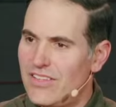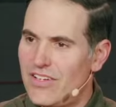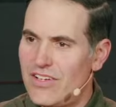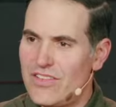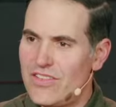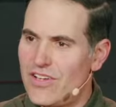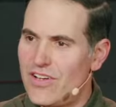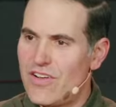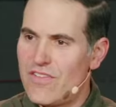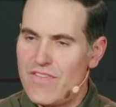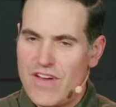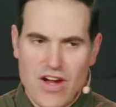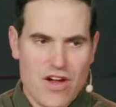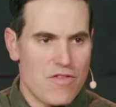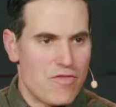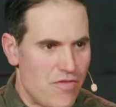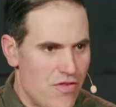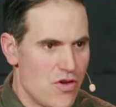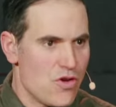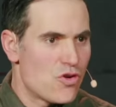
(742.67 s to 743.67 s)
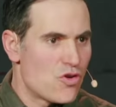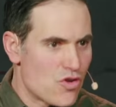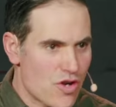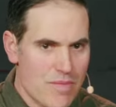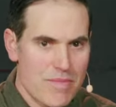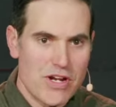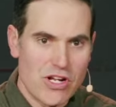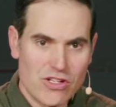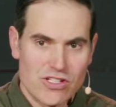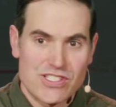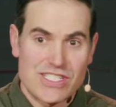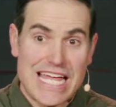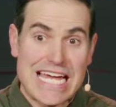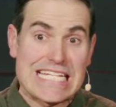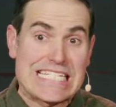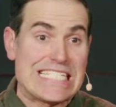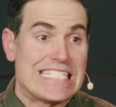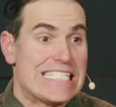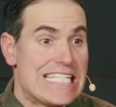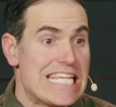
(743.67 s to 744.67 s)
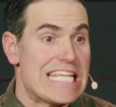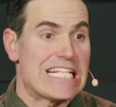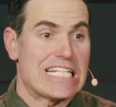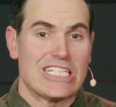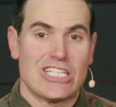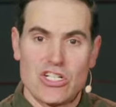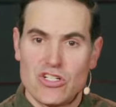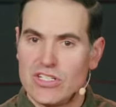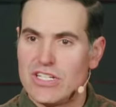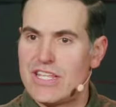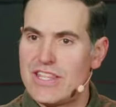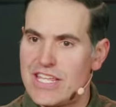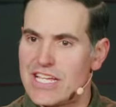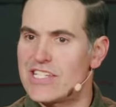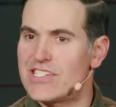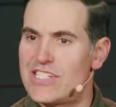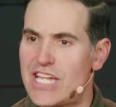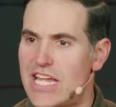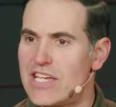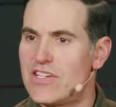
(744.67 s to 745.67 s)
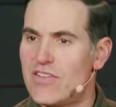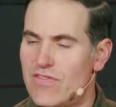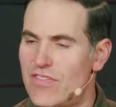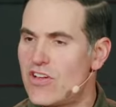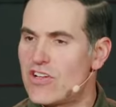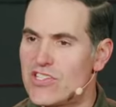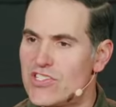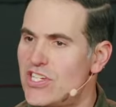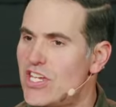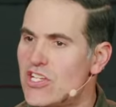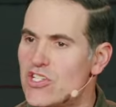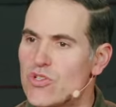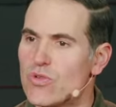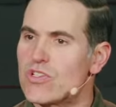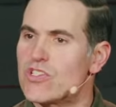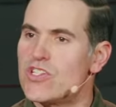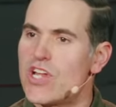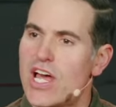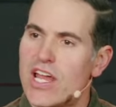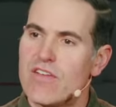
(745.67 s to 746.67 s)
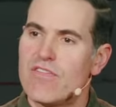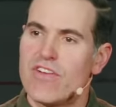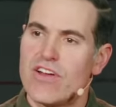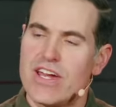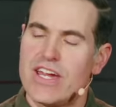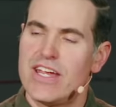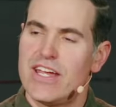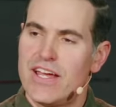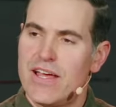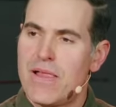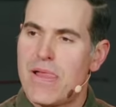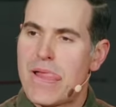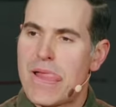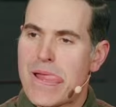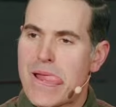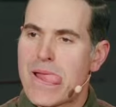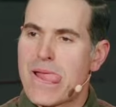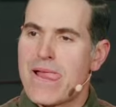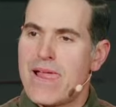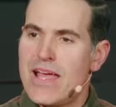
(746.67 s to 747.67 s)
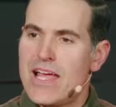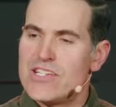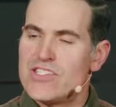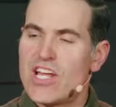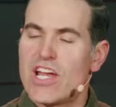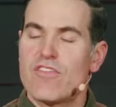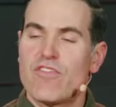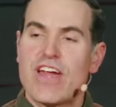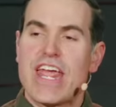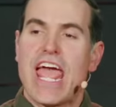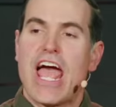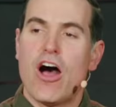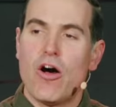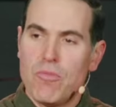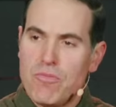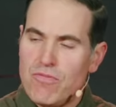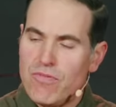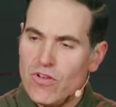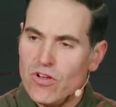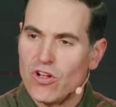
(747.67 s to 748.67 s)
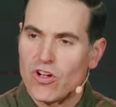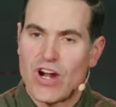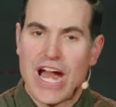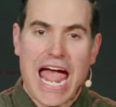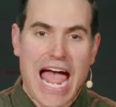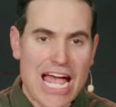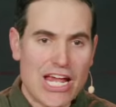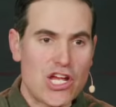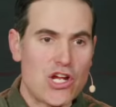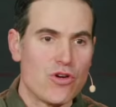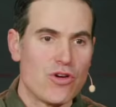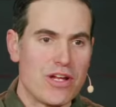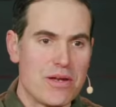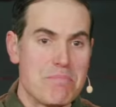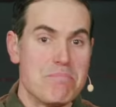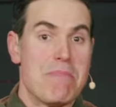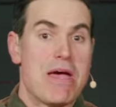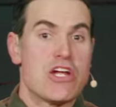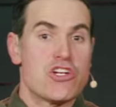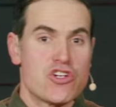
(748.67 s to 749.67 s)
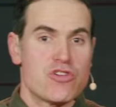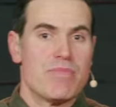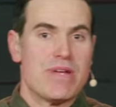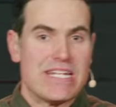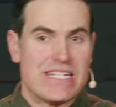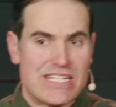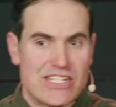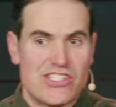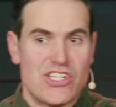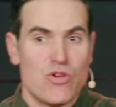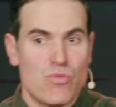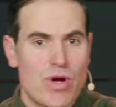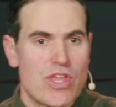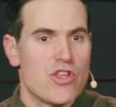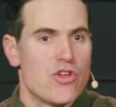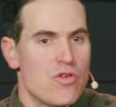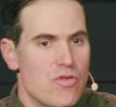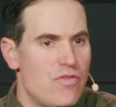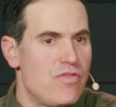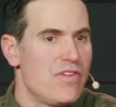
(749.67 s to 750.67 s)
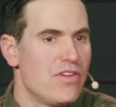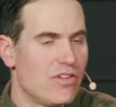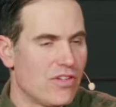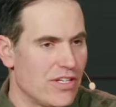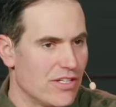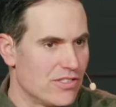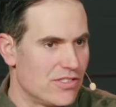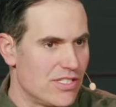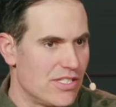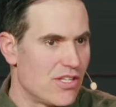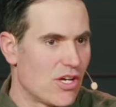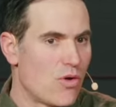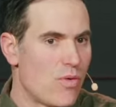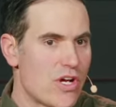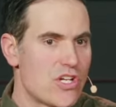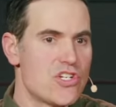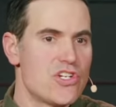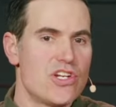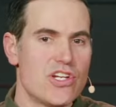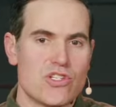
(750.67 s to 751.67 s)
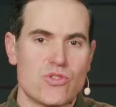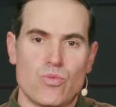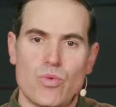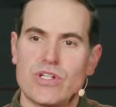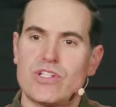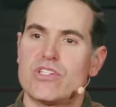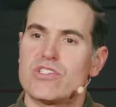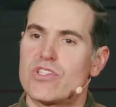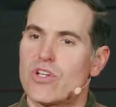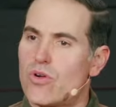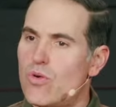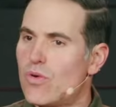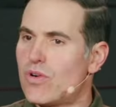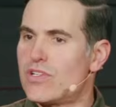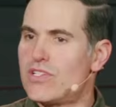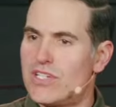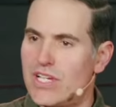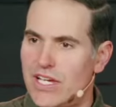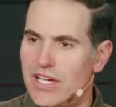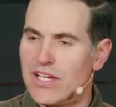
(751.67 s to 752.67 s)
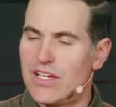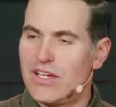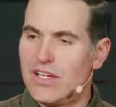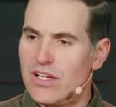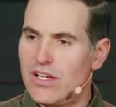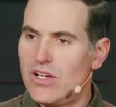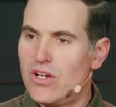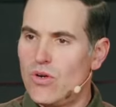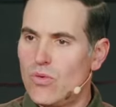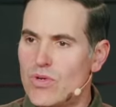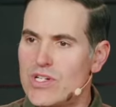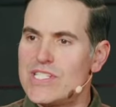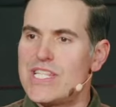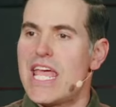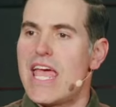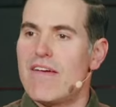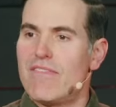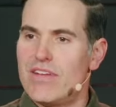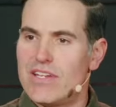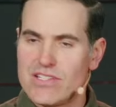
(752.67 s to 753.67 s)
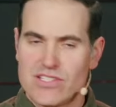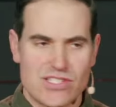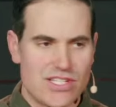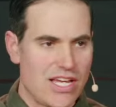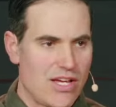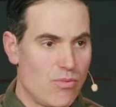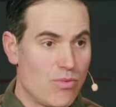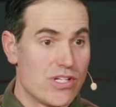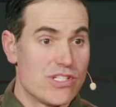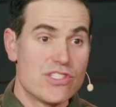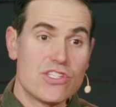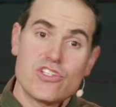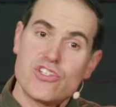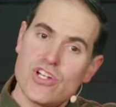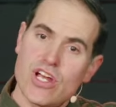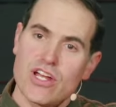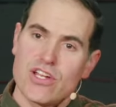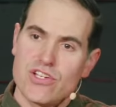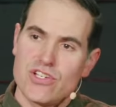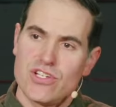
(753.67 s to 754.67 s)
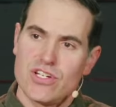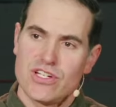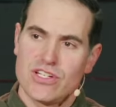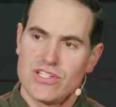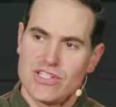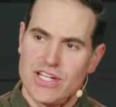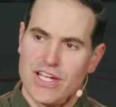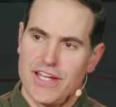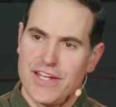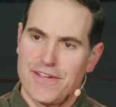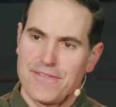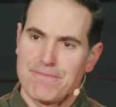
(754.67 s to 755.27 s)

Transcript: There, there are very few criminals that see clearly the extent of their sin. So it's not a very it's not a very helpful or accurate measurement to see whether you feel guilty. The question is what does the court say? What does the evidence say? What does the judge say?